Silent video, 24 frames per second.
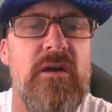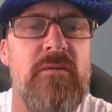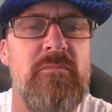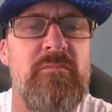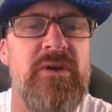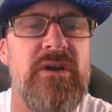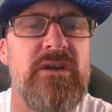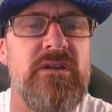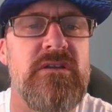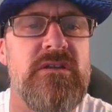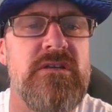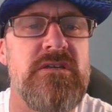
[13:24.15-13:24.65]

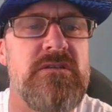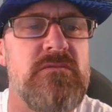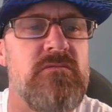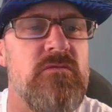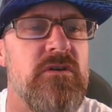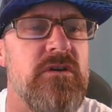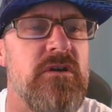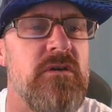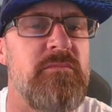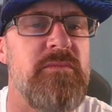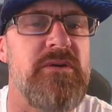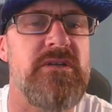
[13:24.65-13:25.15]
Picked this
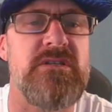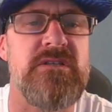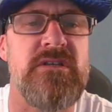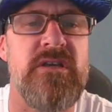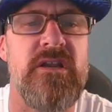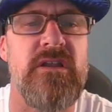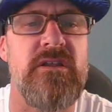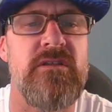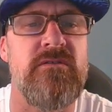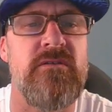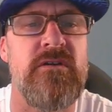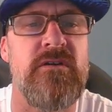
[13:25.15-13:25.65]
one up at
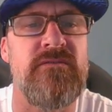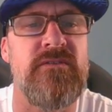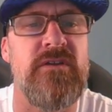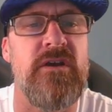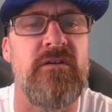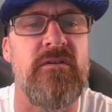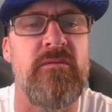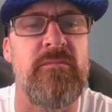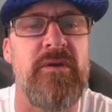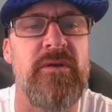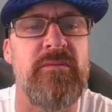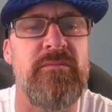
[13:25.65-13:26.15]
City Thrift. I
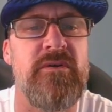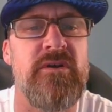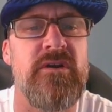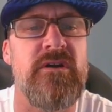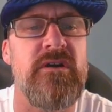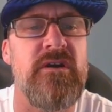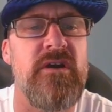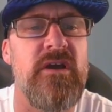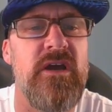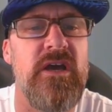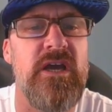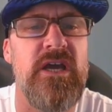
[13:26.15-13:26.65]

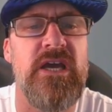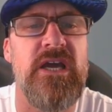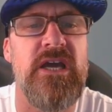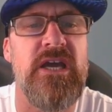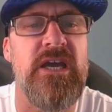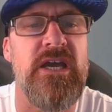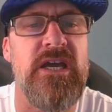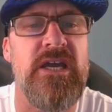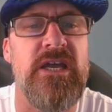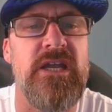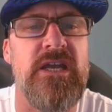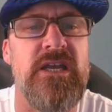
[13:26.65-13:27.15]
remember
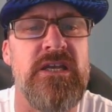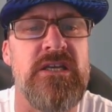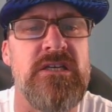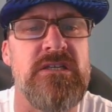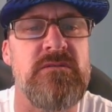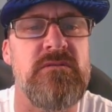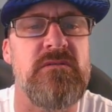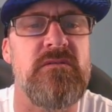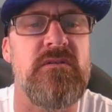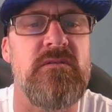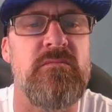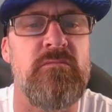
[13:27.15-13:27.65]
it
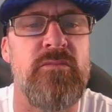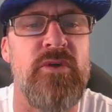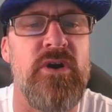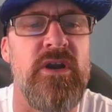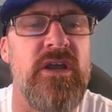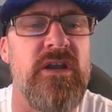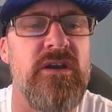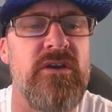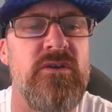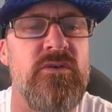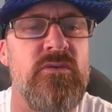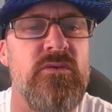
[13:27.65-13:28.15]
is
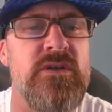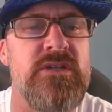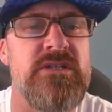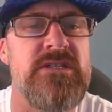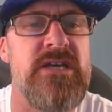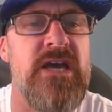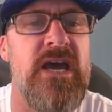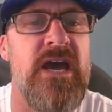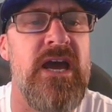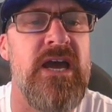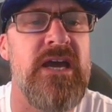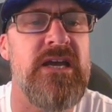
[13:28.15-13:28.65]
brand new with
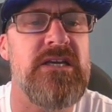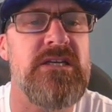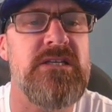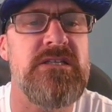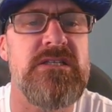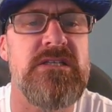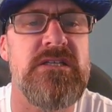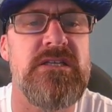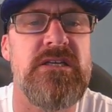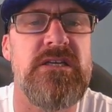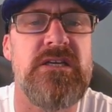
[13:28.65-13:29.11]
tags,